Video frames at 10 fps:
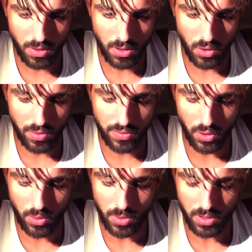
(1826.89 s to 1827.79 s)
go
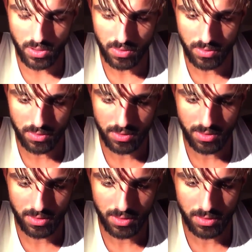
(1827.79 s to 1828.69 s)
forward.
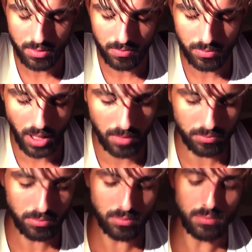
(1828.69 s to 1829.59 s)

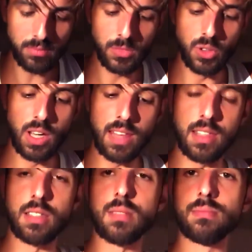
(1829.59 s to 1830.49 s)
Yeah, you got
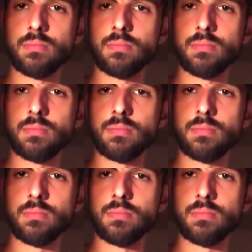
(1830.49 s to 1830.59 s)
this.